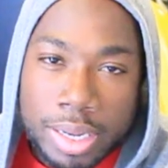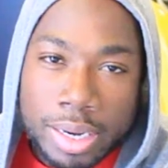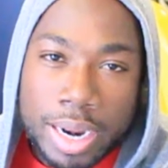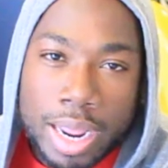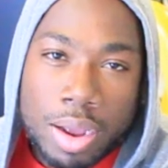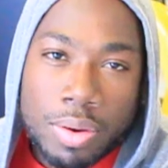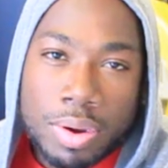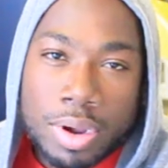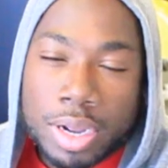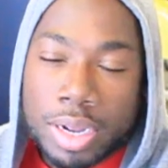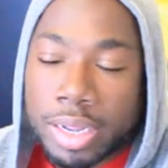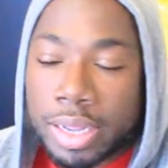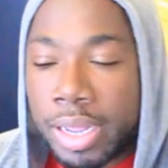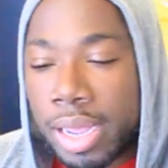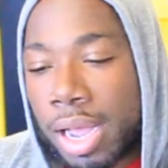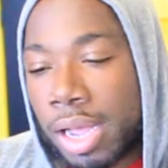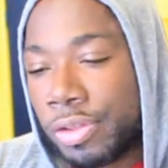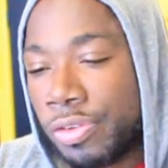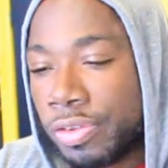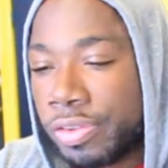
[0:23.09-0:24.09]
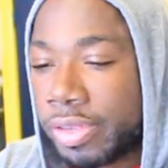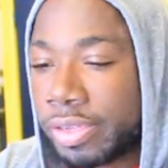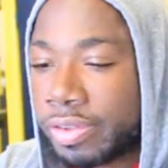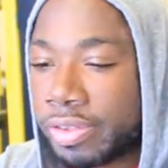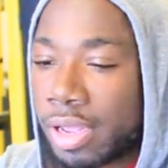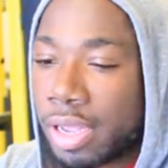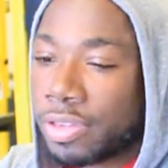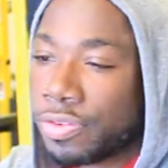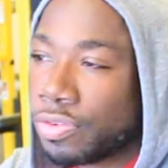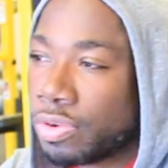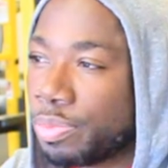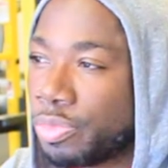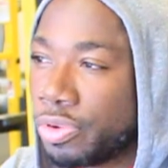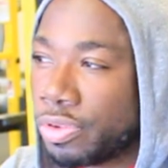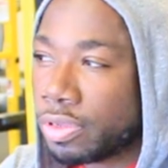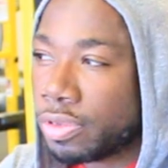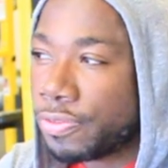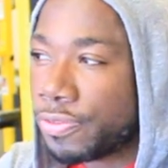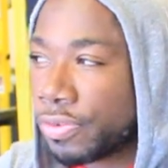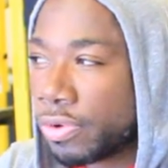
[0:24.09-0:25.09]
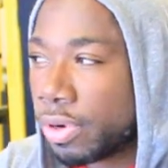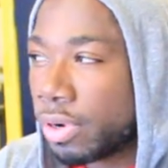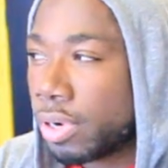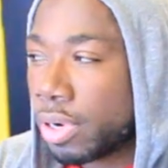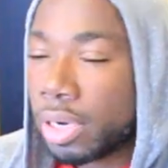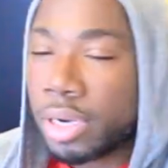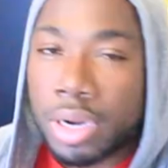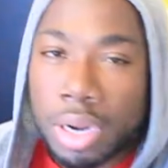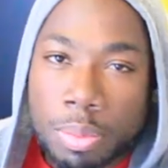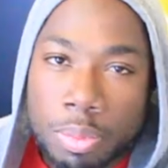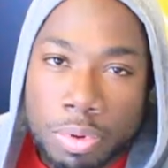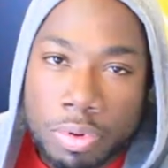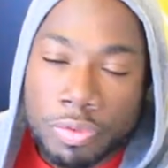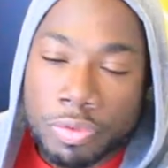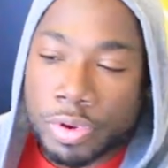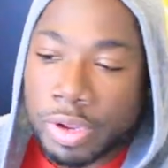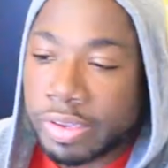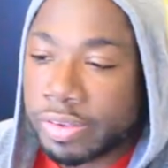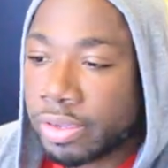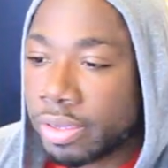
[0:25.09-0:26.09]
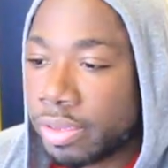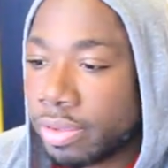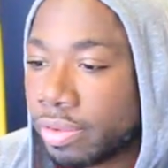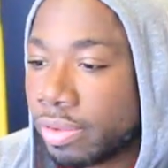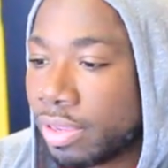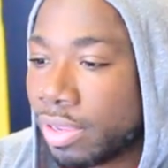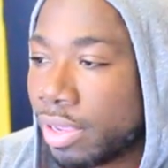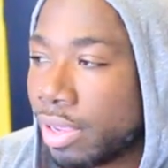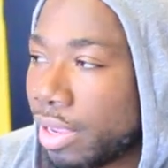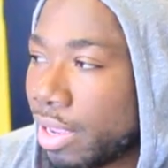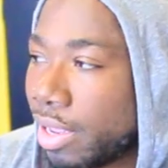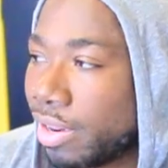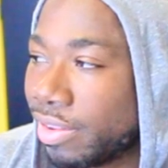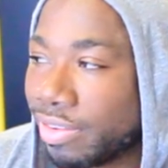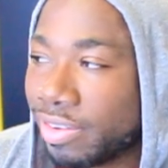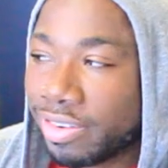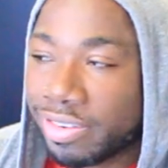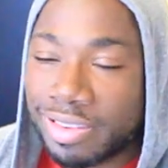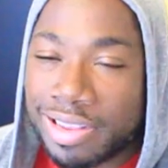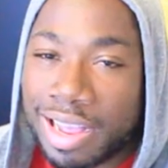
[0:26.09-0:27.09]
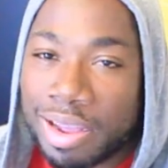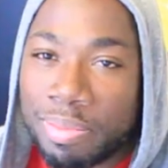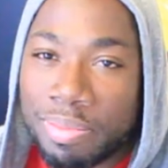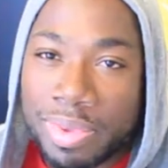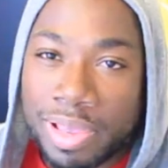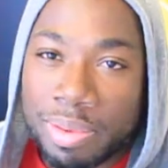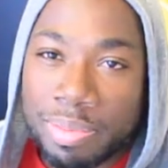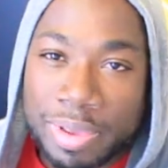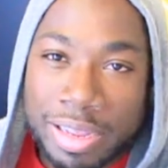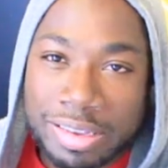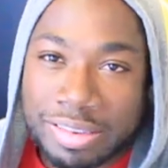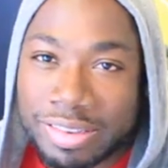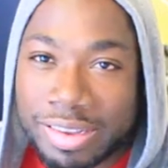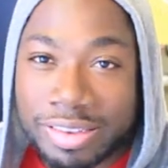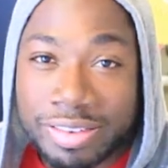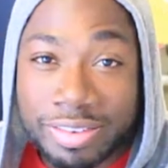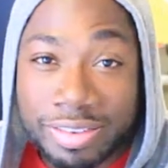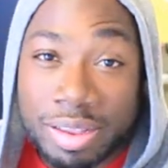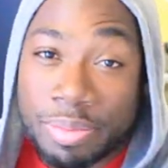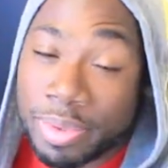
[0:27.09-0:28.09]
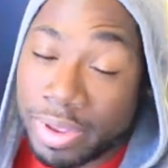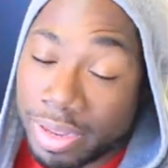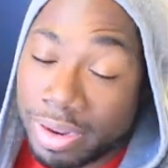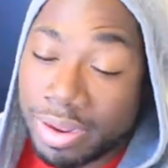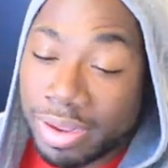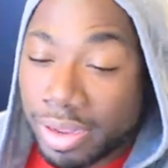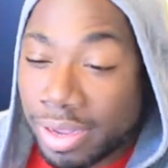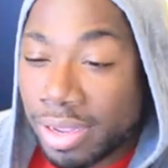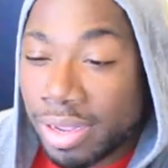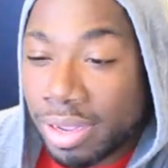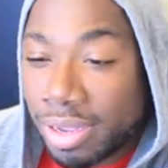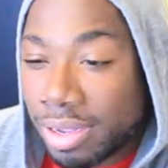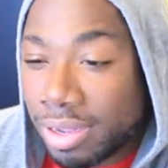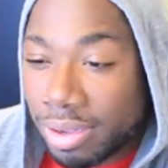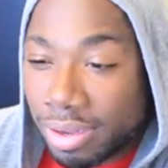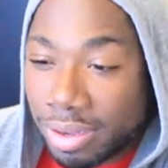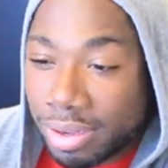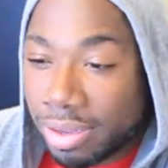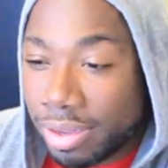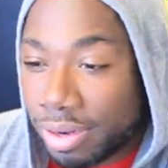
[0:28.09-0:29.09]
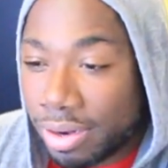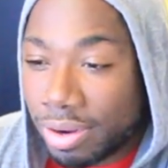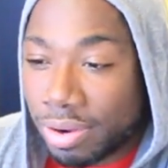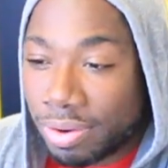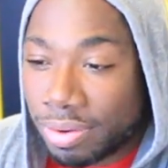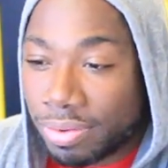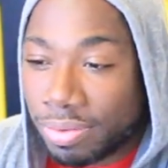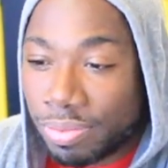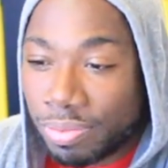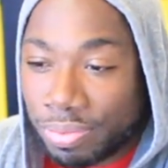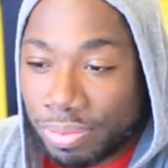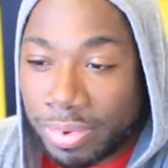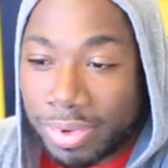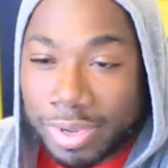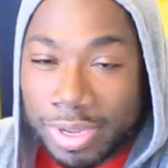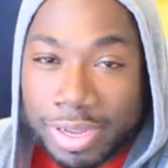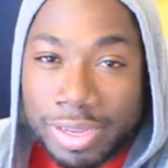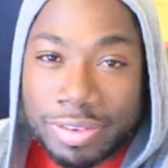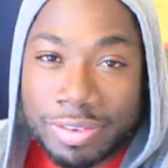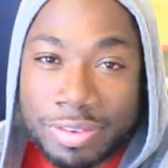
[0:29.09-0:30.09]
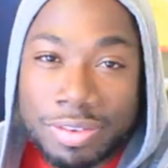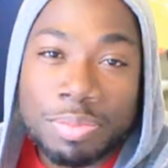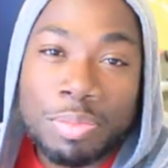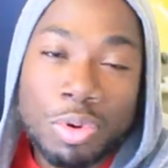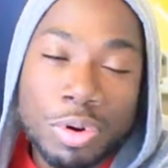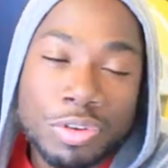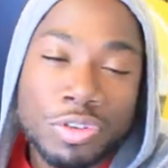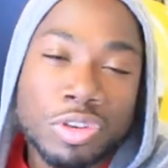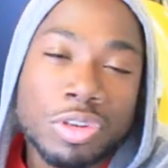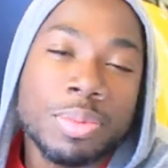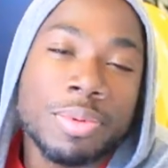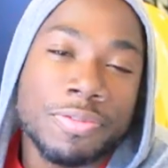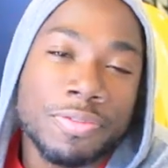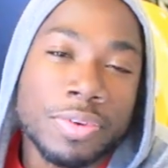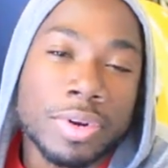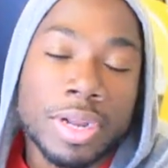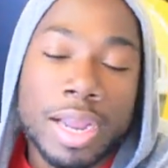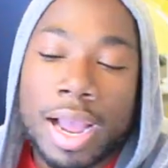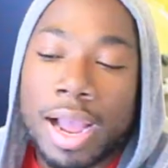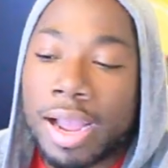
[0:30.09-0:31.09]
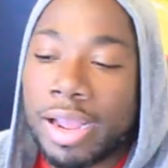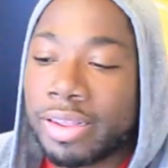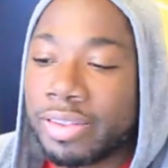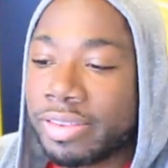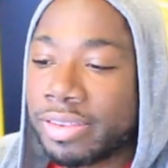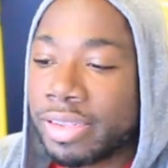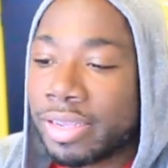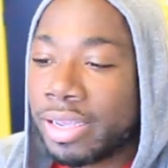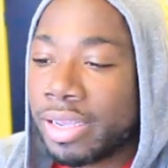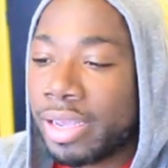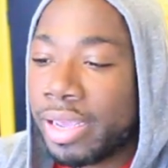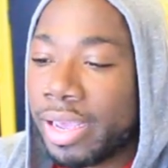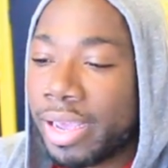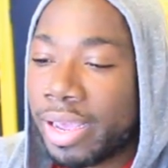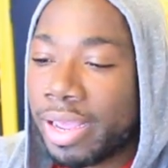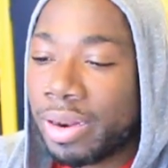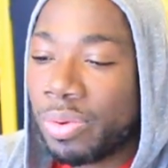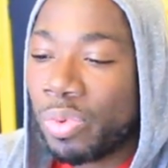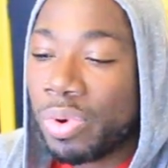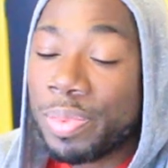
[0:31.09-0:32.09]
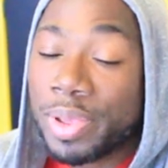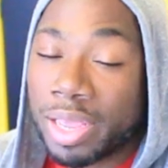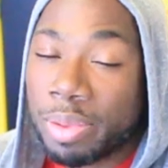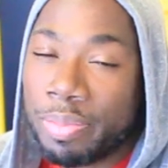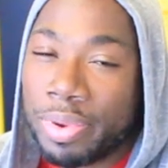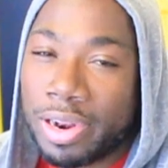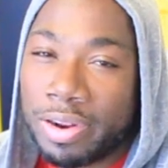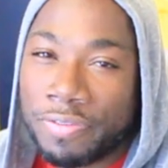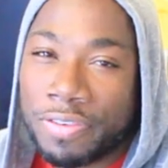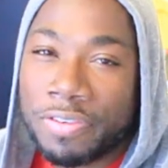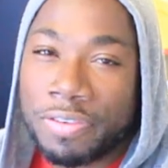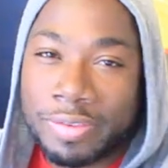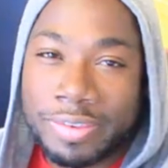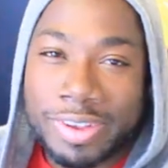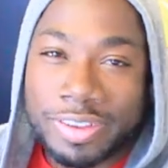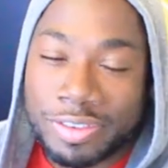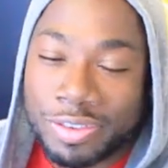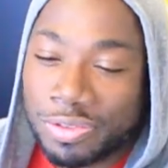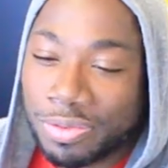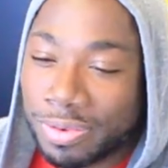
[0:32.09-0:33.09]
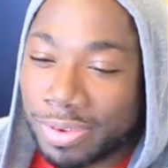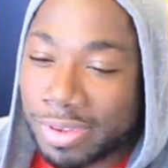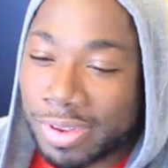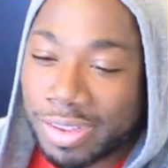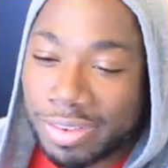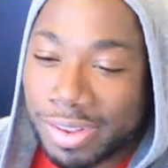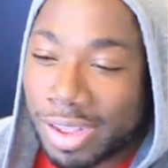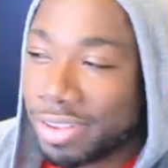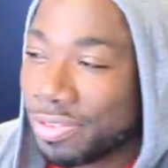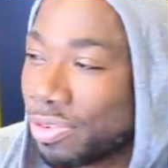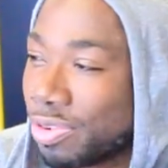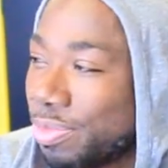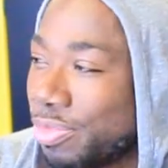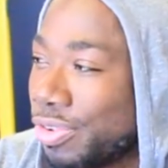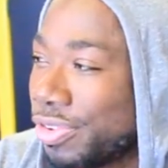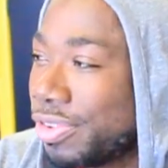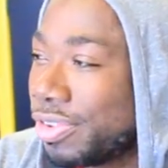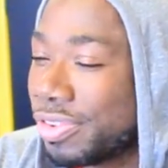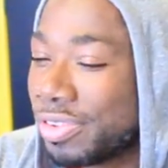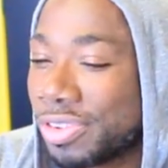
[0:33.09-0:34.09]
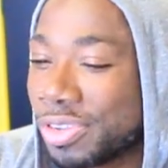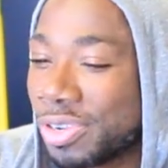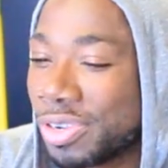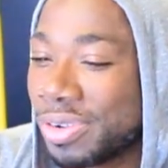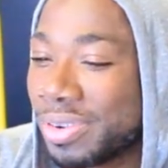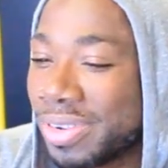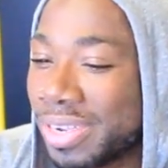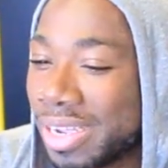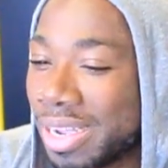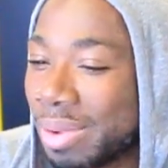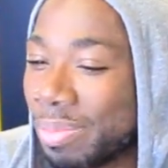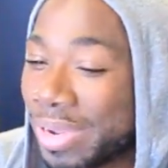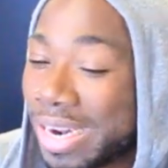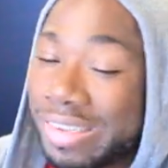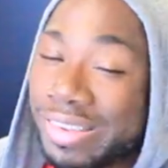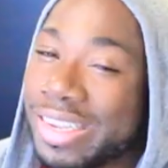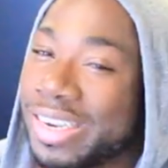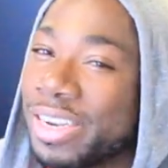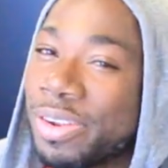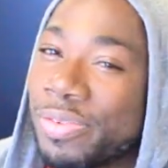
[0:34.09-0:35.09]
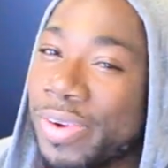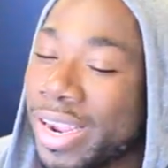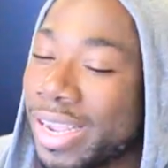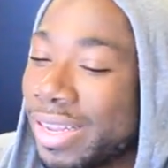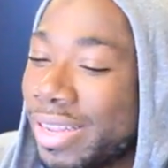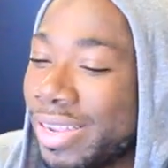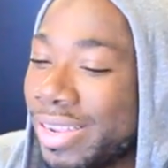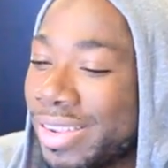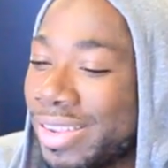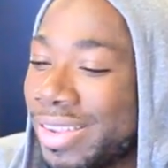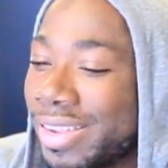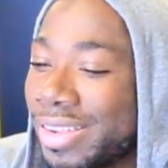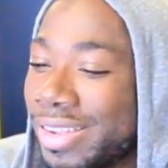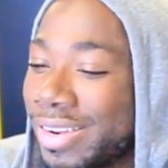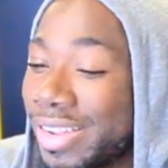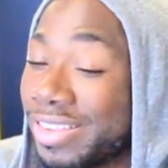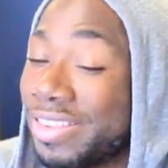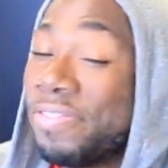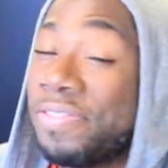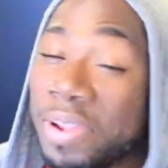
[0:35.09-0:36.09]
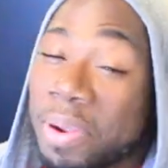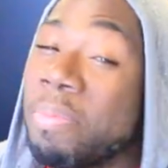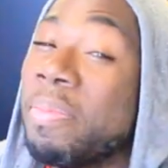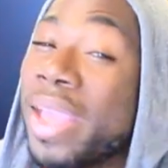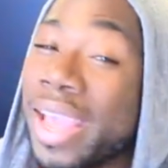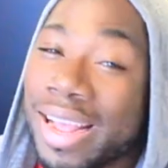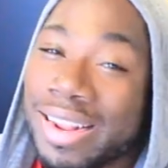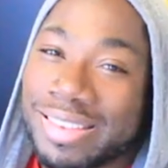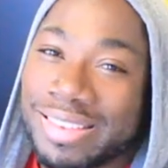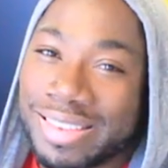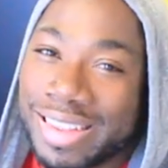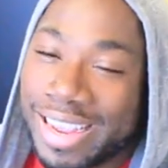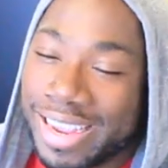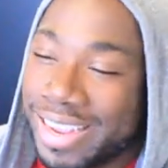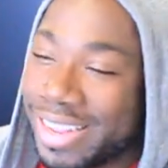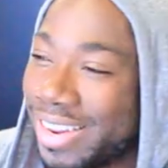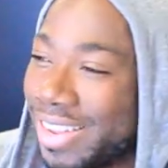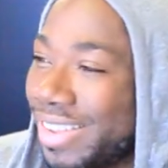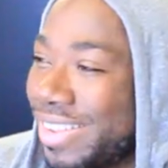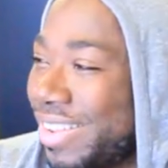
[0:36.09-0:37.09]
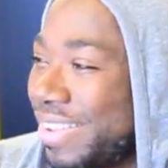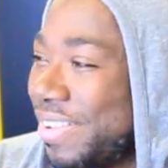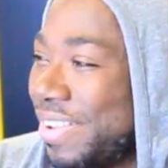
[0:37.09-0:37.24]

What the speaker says: Now, guys use testosterone boosters for a number of reasons. And it's just not me being sexist. I mean, you know, it's more suitable for guys, and women can benefit from testosterone boosters too, but that's indirectly. That's if their man's taking it.